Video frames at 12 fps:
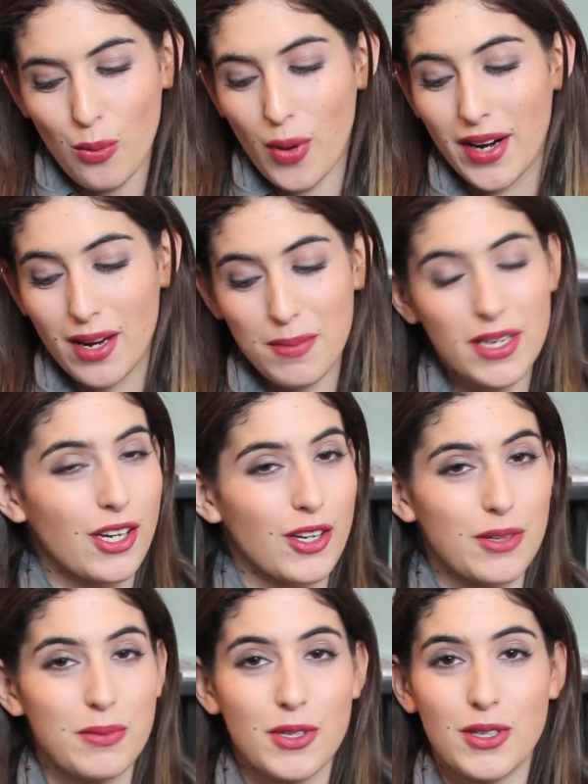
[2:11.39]
When I'm in a
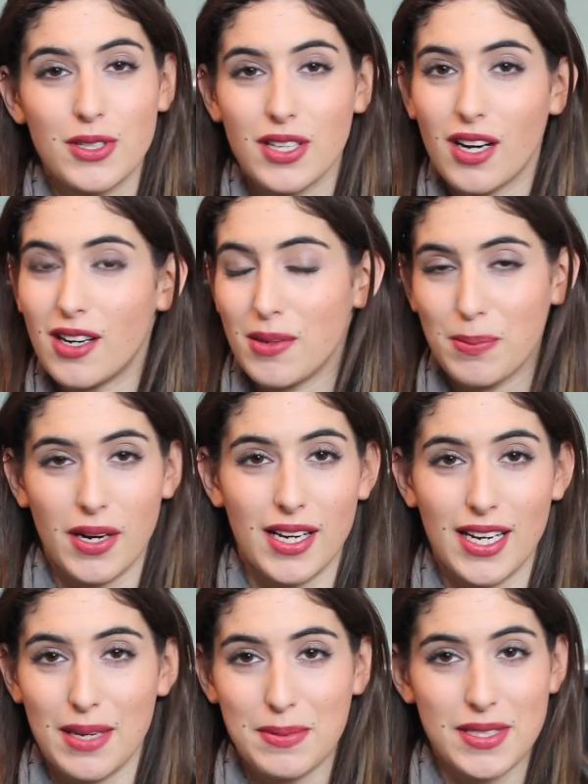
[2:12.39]
good mood, I'll
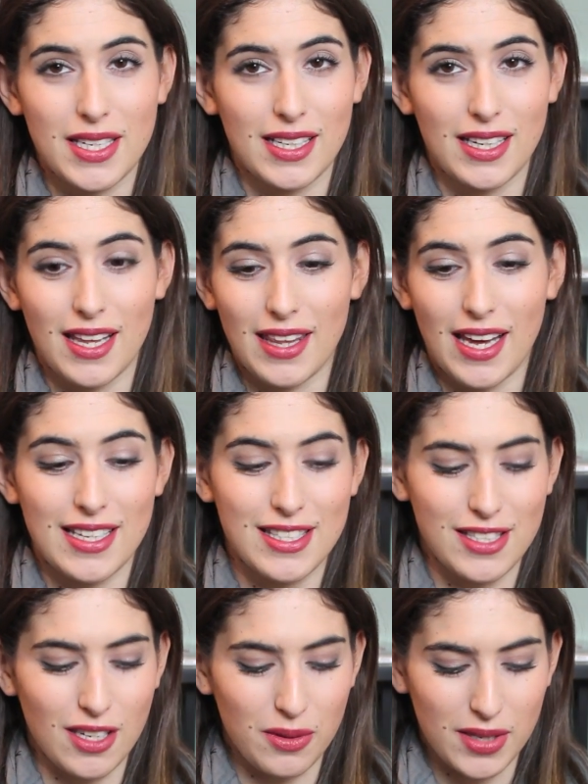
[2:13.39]
buy a lipstick like that,
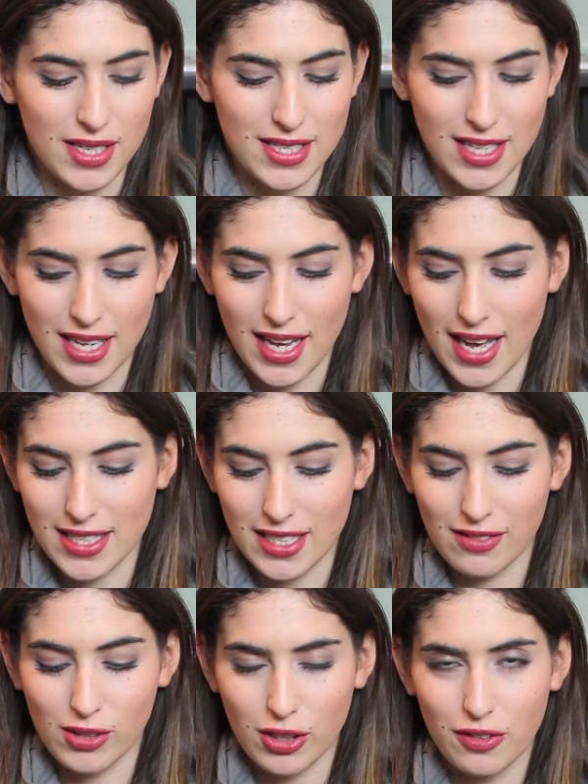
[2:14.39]
it's so easy.
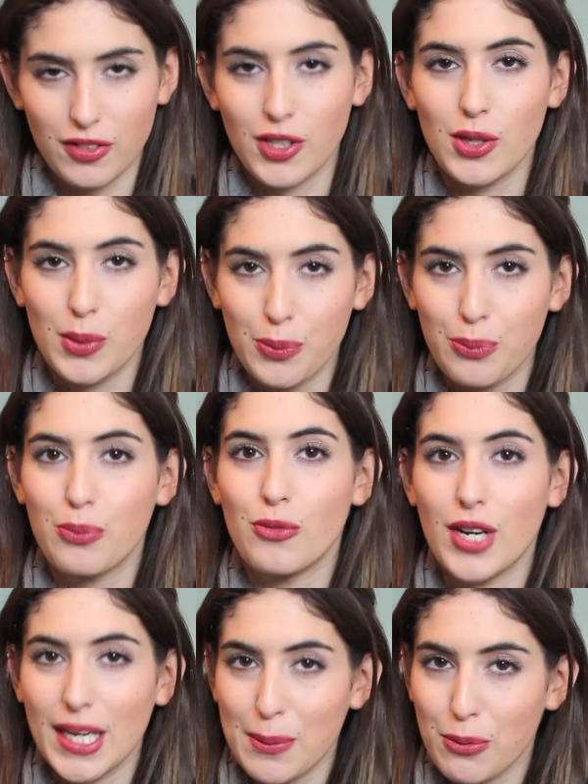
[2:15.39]
And I've got a few
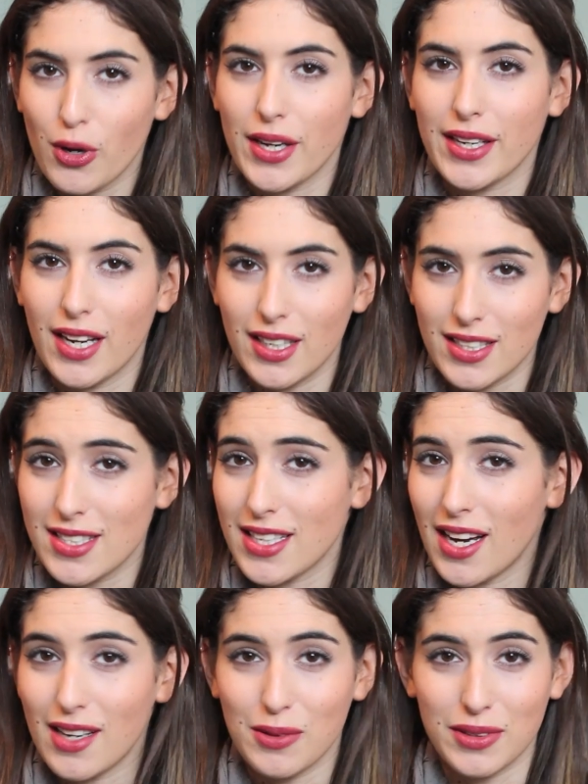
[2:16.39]
really bright colours
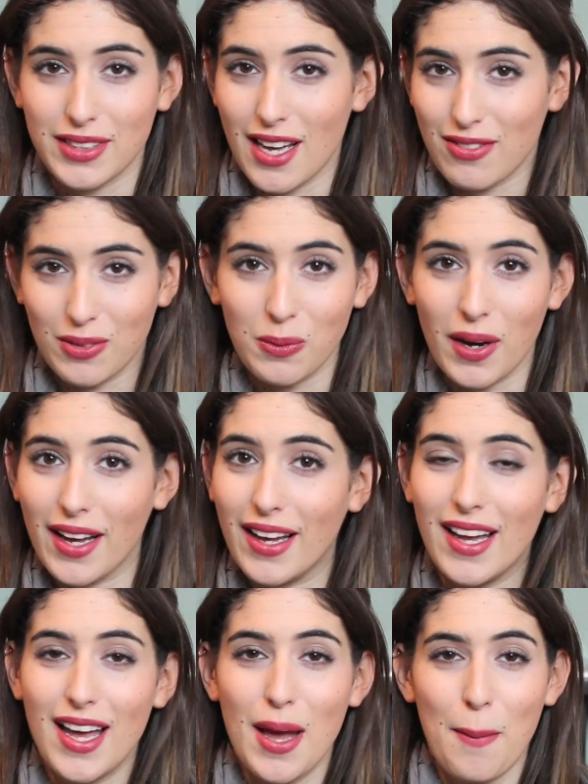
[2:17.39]
that I will never
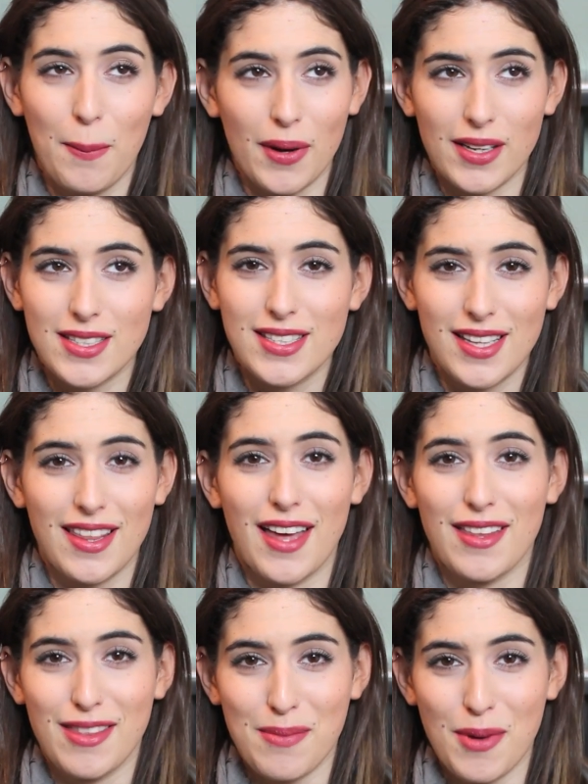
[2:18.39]
wear, but
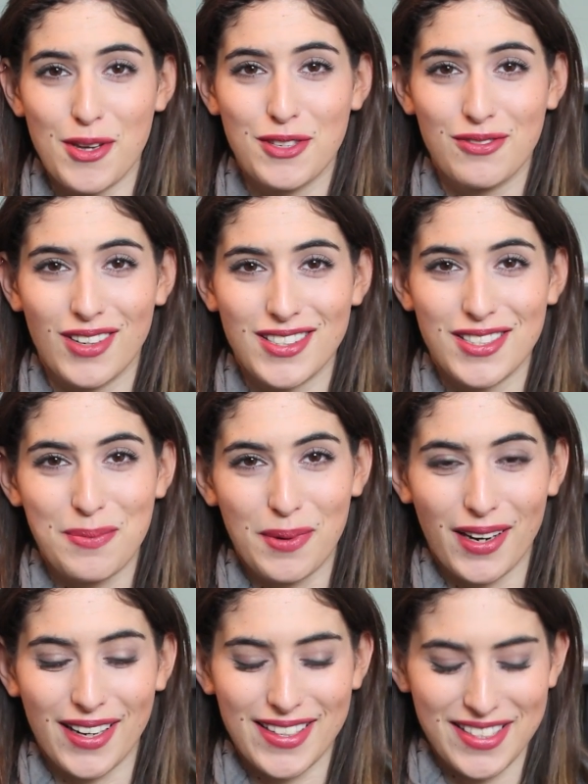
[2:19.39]
they're the most fun to
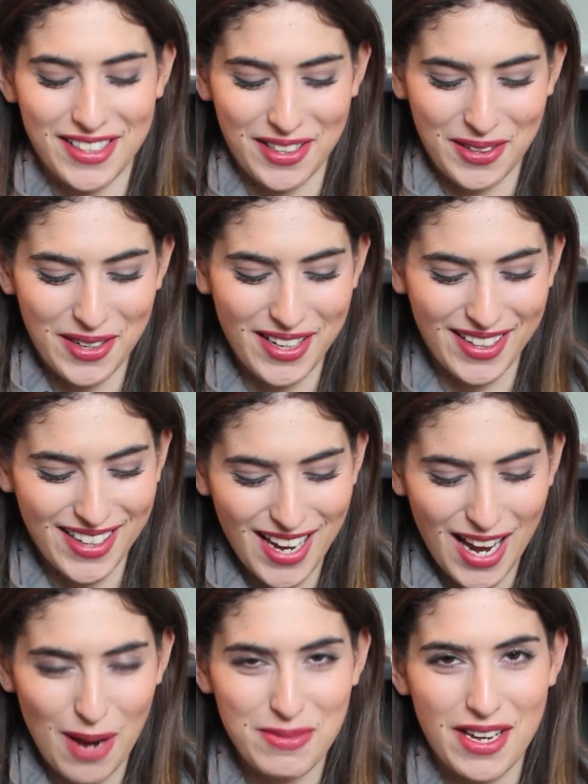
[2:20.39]
buy, so
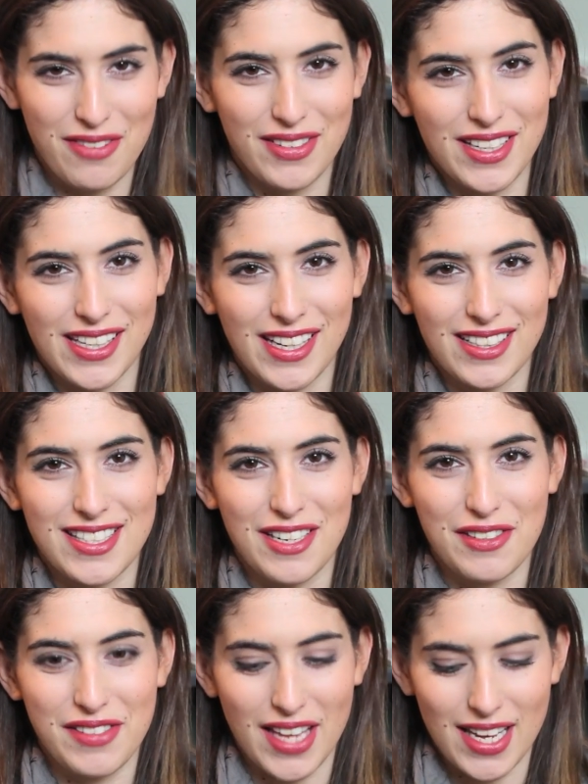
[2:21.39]
I'm definitely
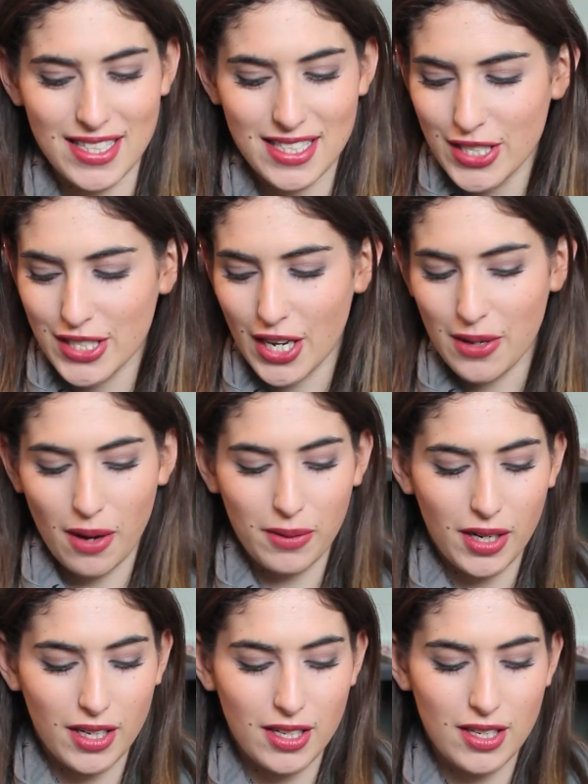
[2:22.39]
guilty of that. So
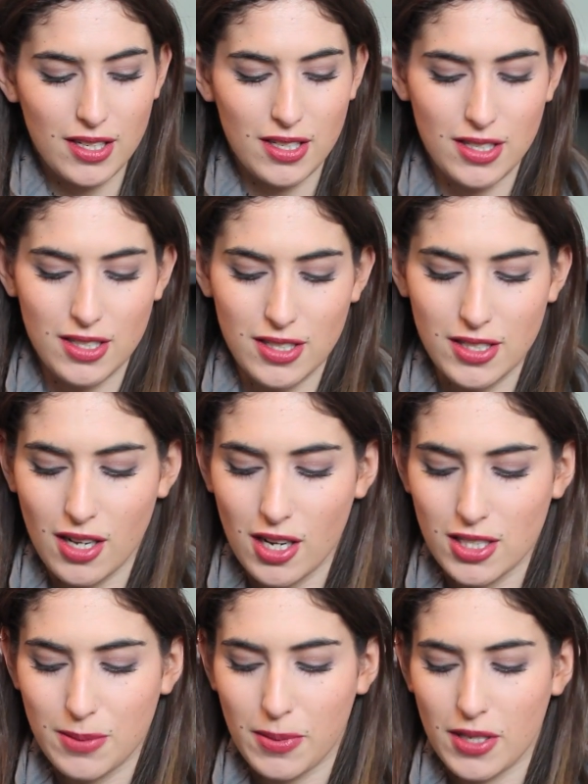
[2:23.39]
I'm going to
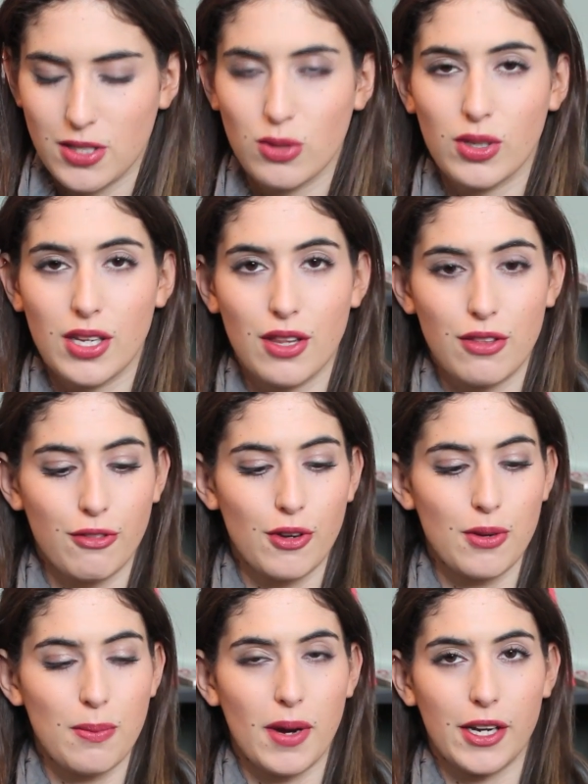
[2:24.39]
start by talking
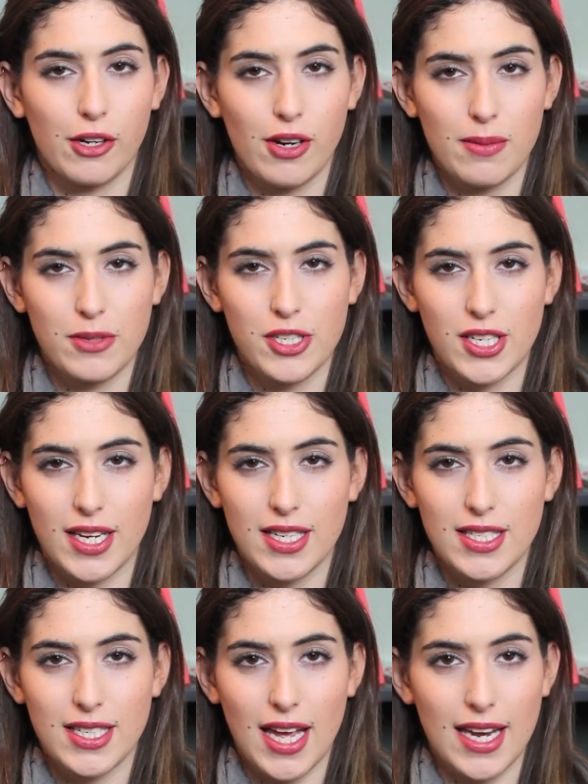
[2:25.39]
through my Creme
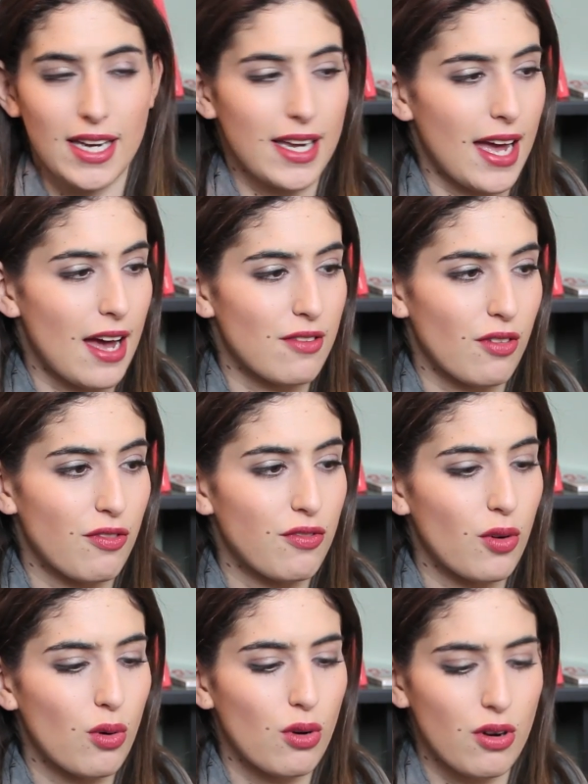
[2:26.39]
Sheen, and I have
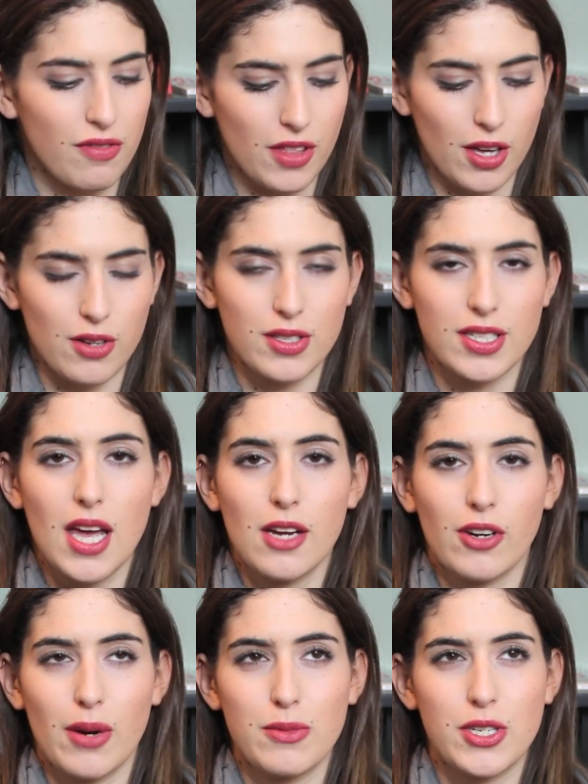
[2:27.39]
four of those.
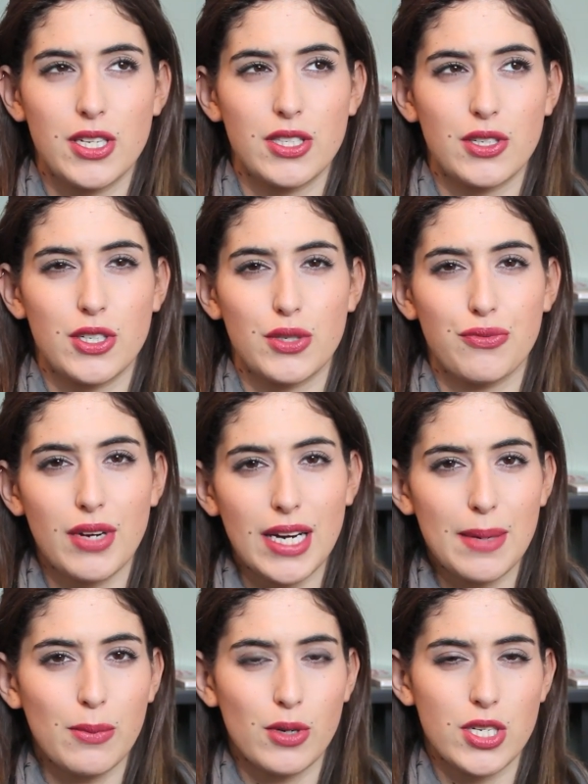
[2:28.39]
Creme Sheens are just
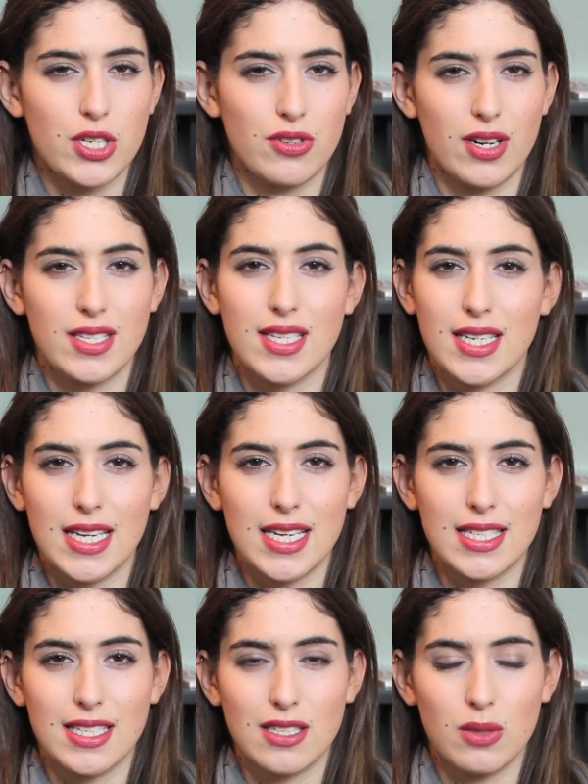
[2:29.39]
really moisturising,
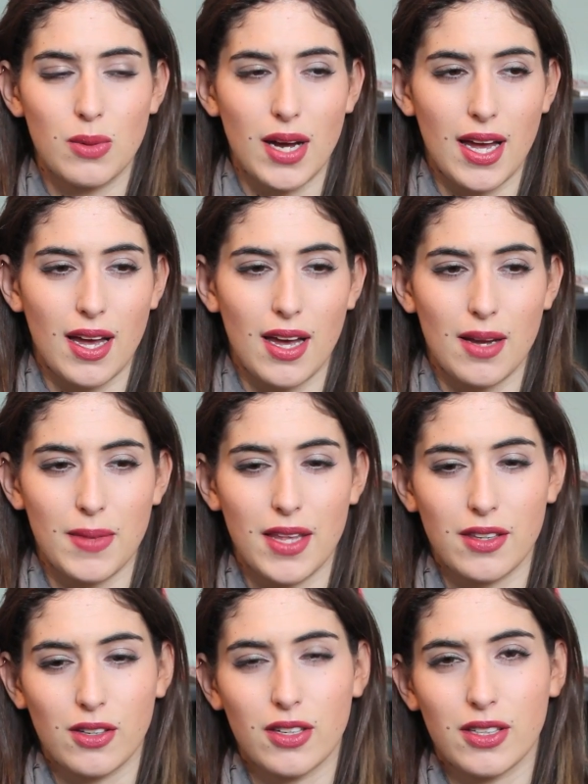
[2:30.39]
easy to wear, and
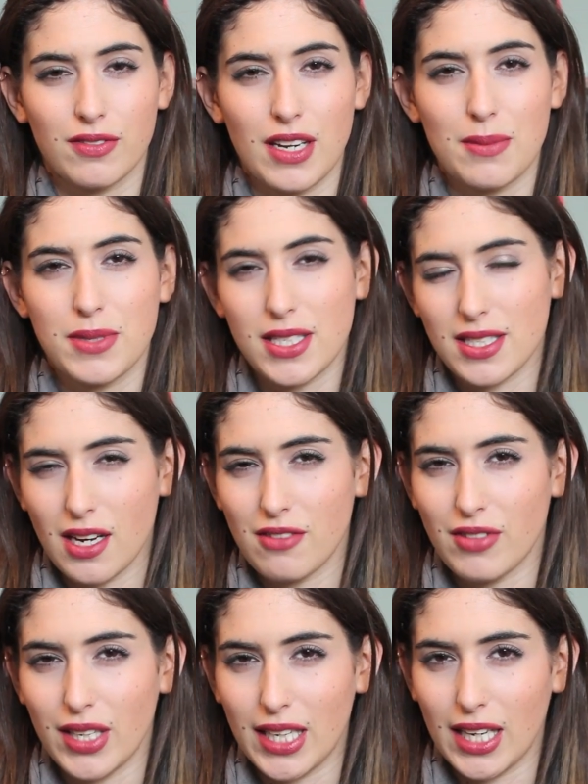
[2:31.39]
they're the kind of lipsticks that
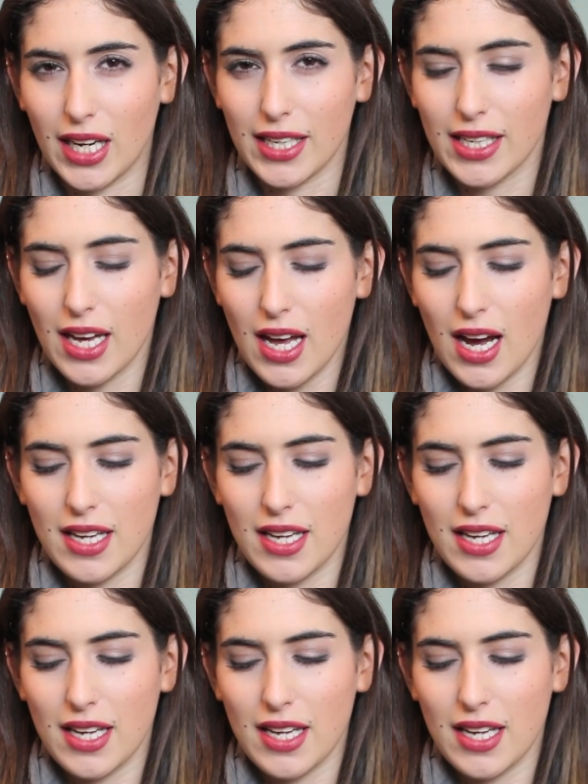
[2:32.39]
I really like.